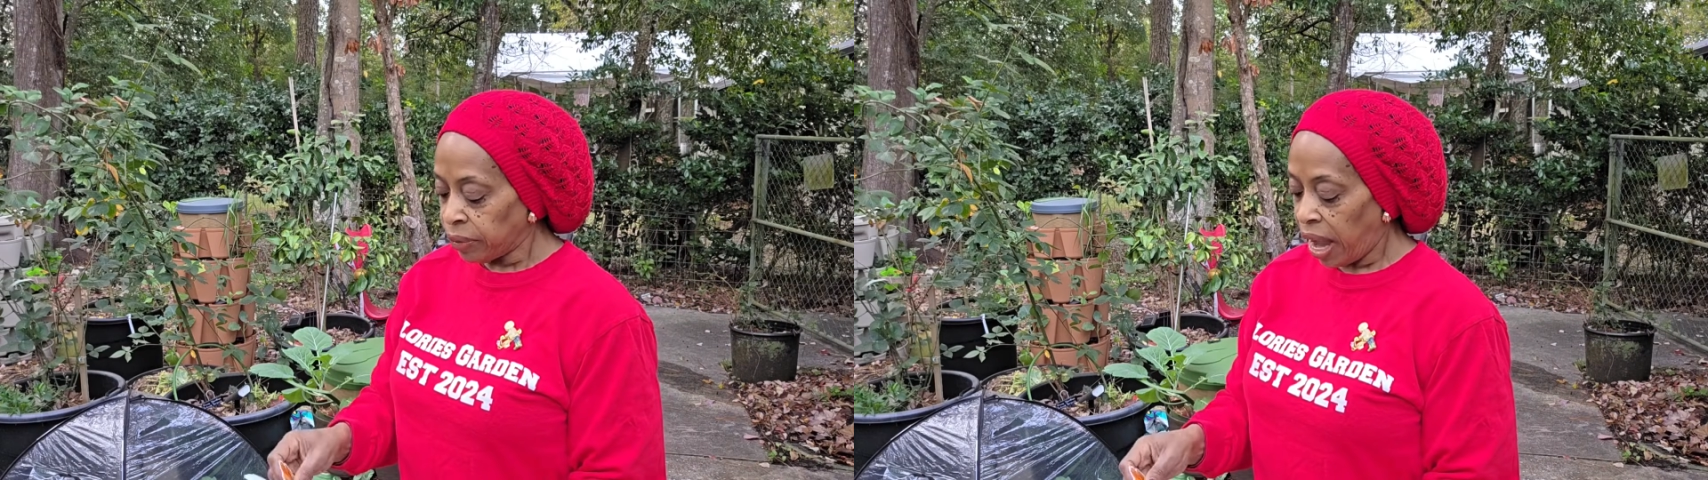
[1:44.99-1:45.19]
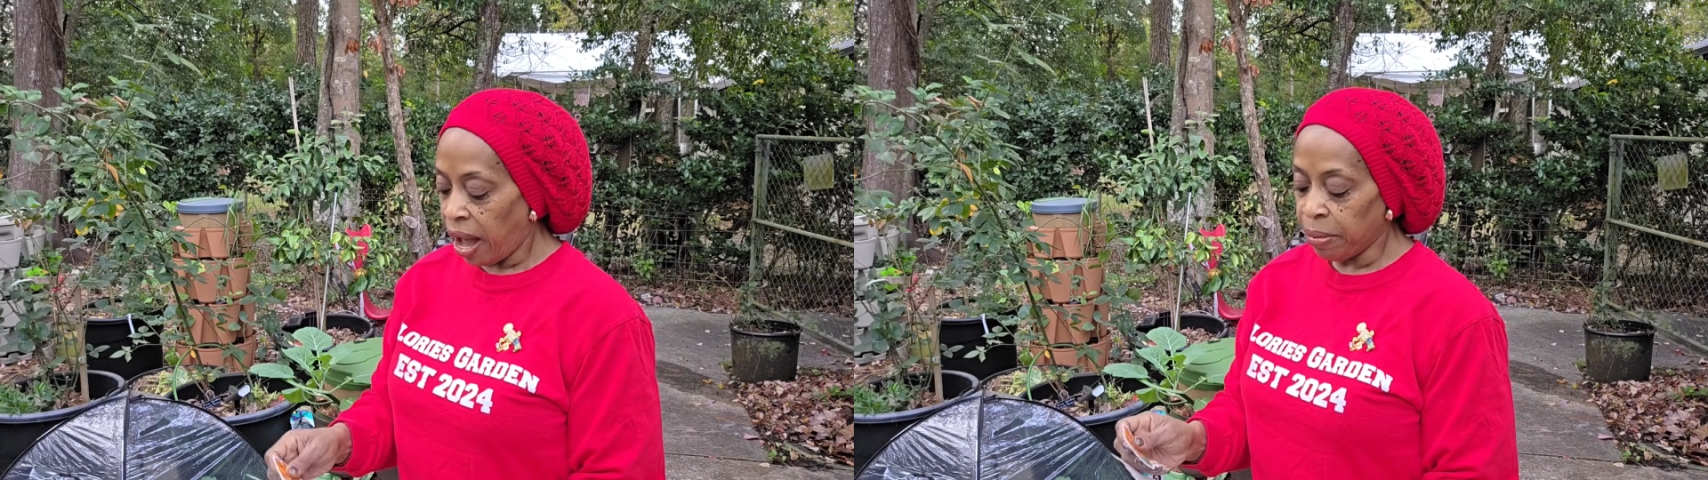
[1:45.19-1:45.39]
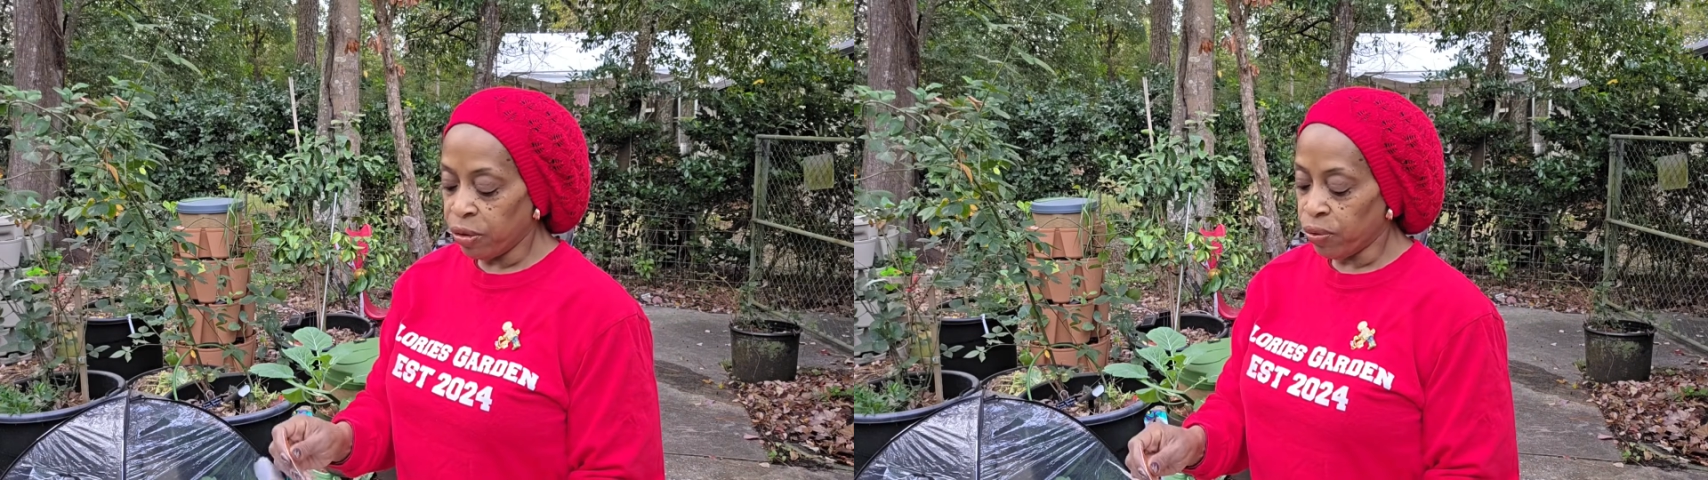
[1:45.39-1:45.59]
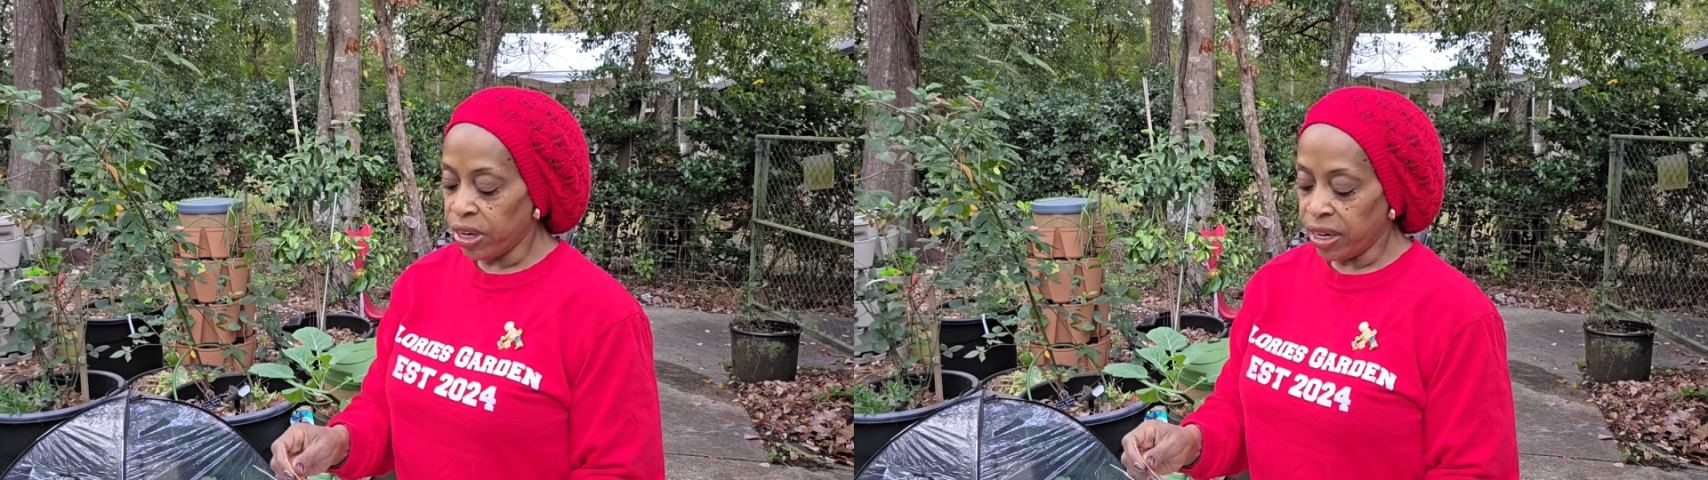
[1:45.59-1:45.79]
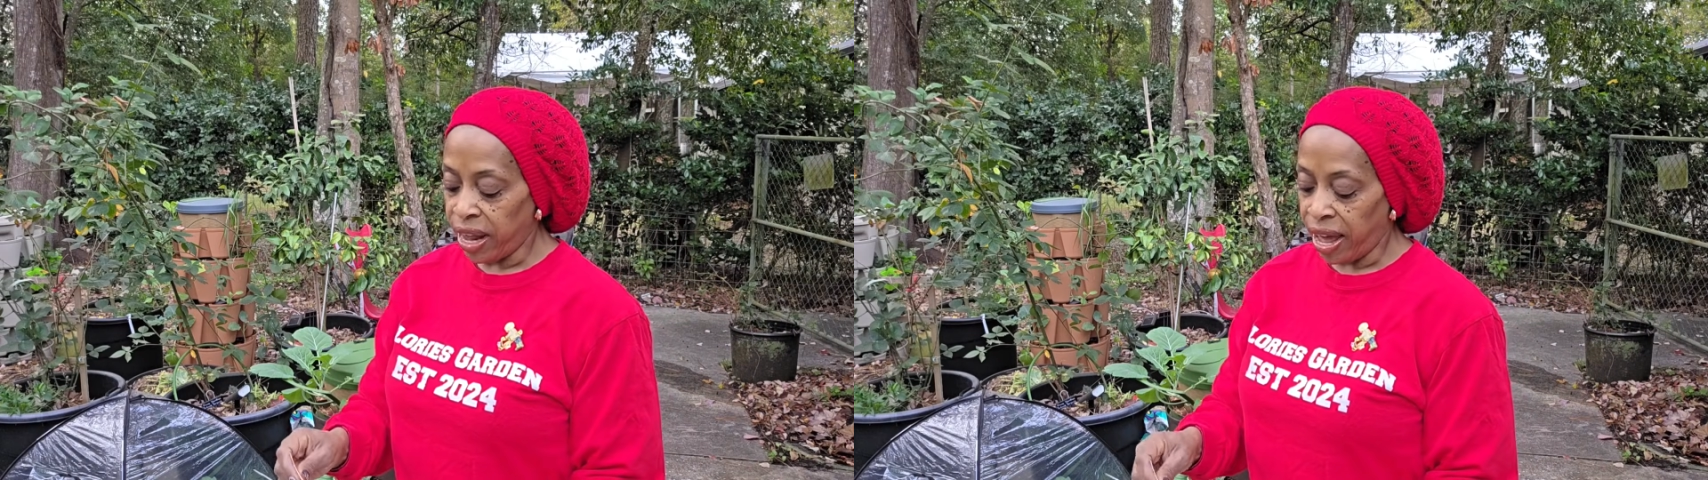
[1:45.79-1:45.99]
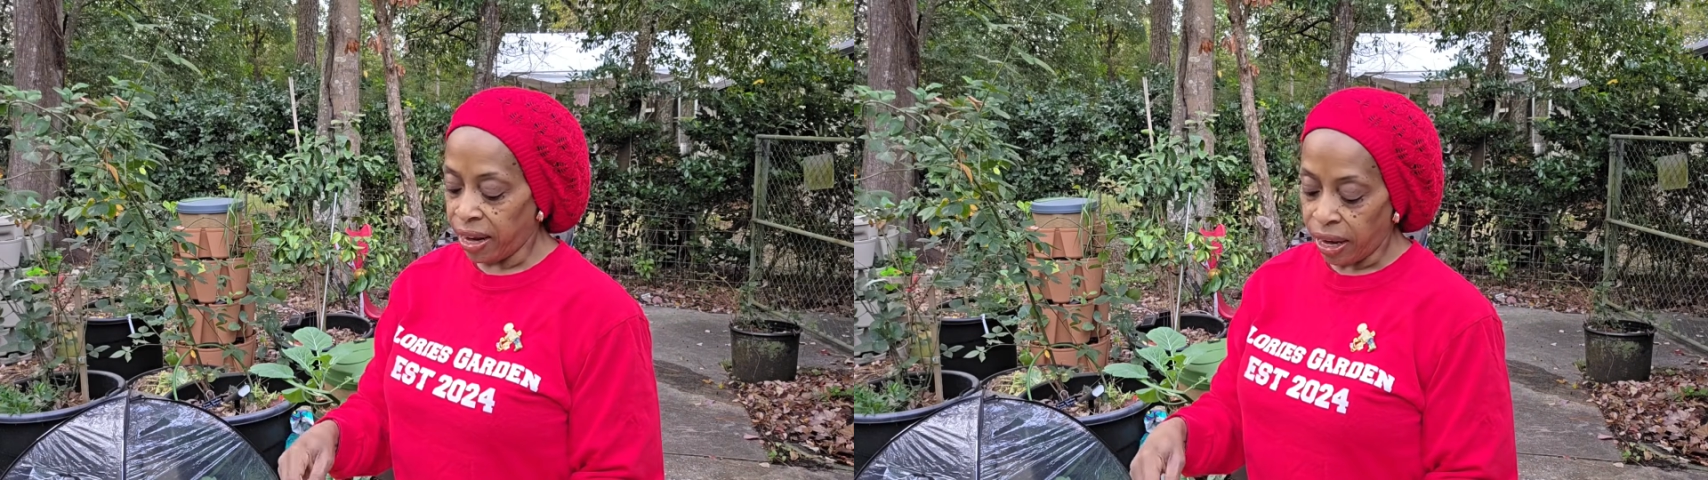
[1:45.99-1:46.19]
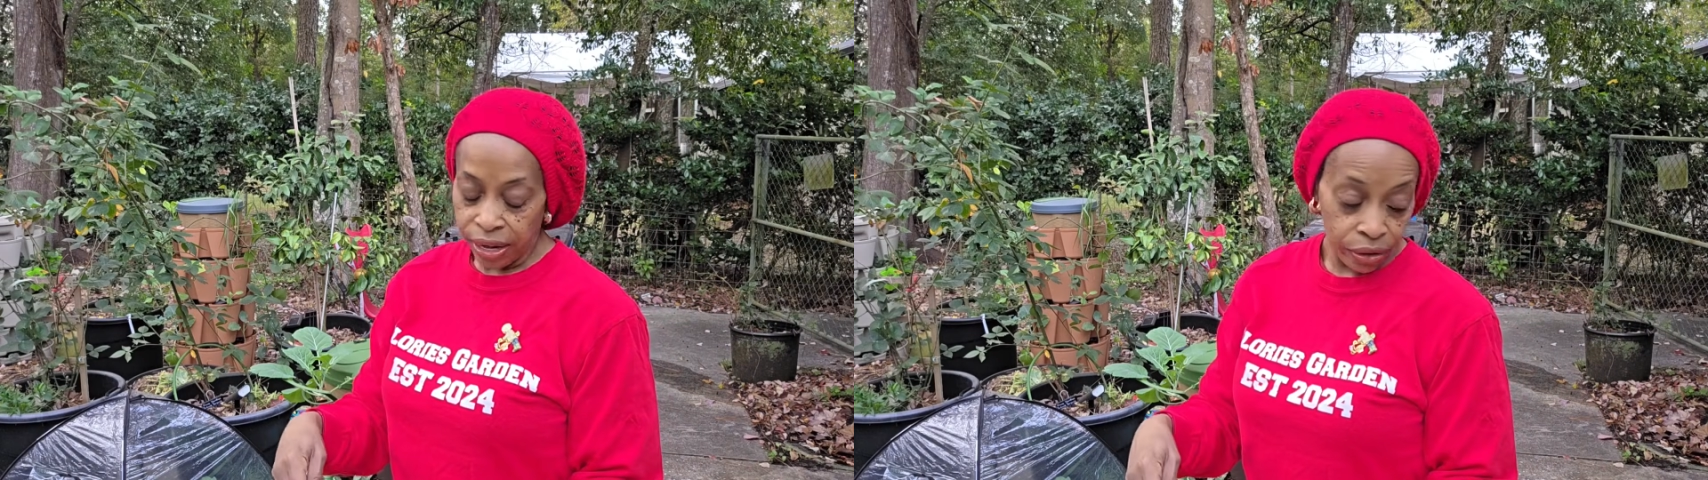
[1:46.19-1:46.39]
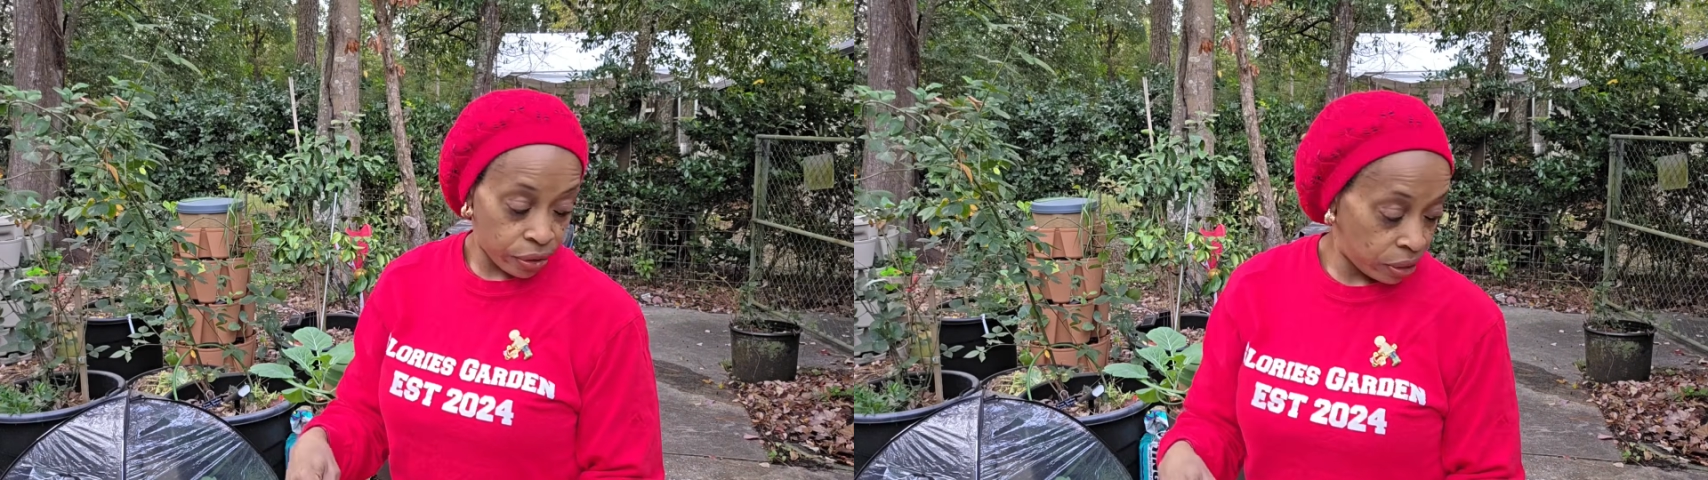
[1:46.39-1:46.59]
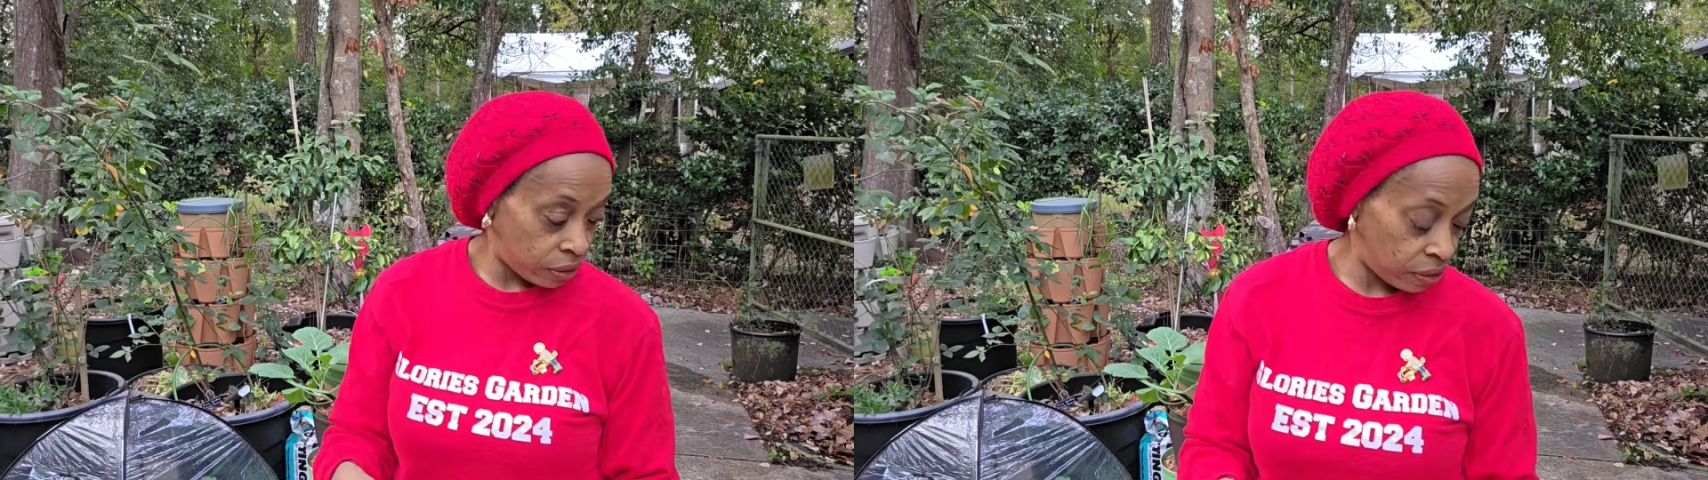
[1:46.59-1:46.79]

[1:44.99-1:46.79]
I'll be reading that later